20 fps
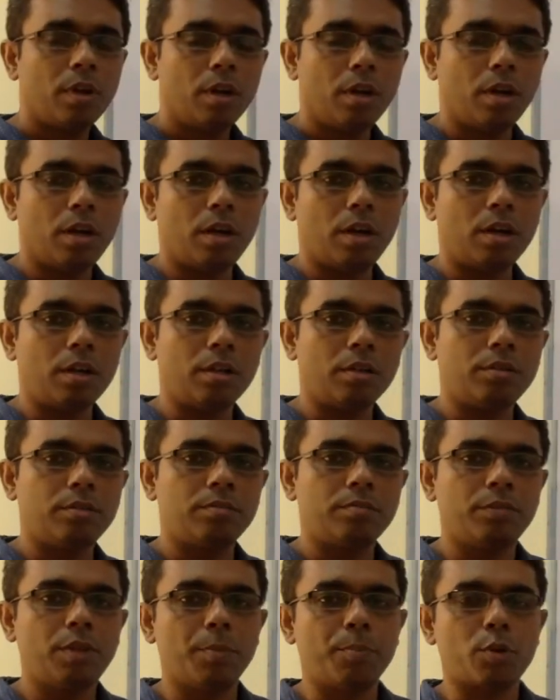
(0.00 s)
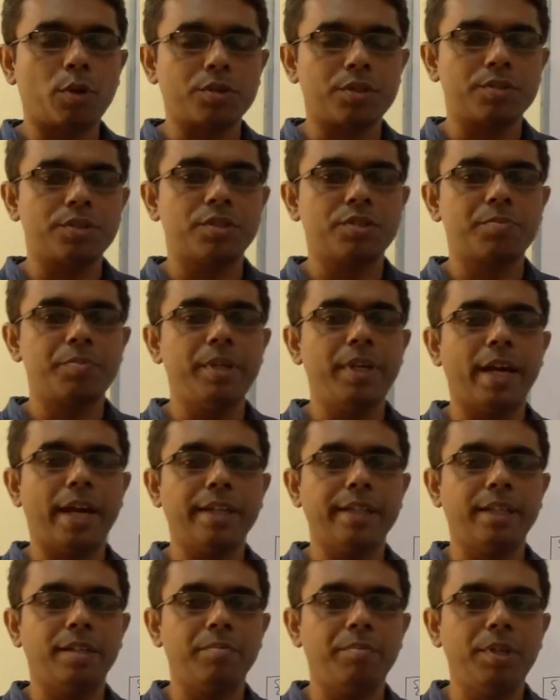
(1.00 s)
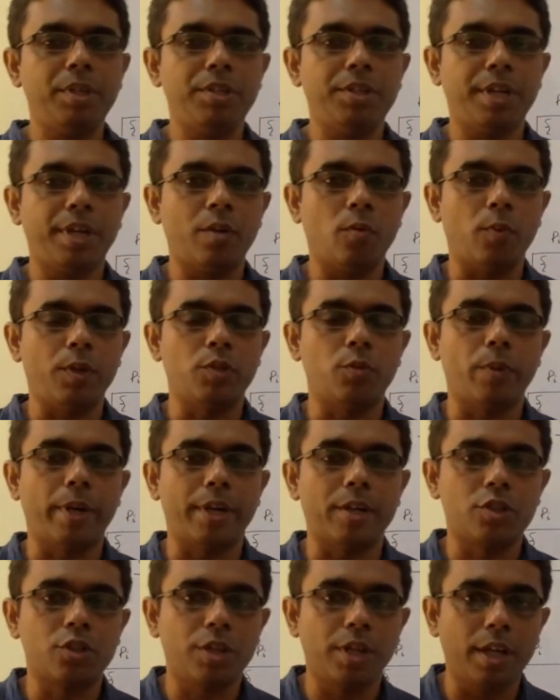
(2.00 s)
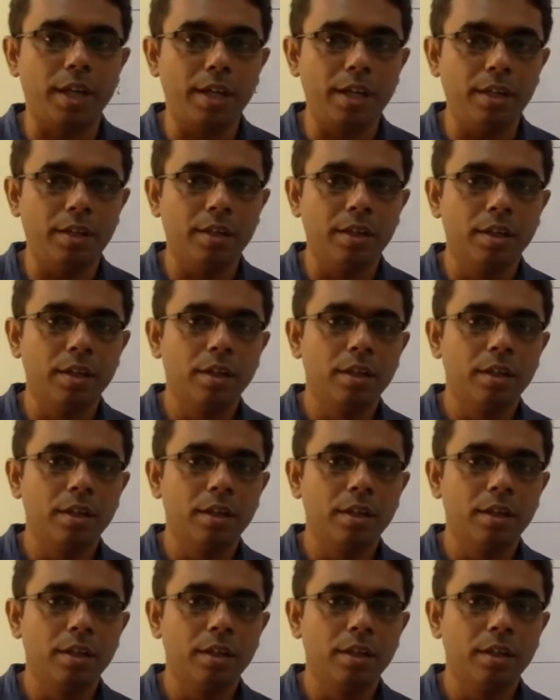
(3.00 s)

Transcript: the processes Pi and Pj, which were sharing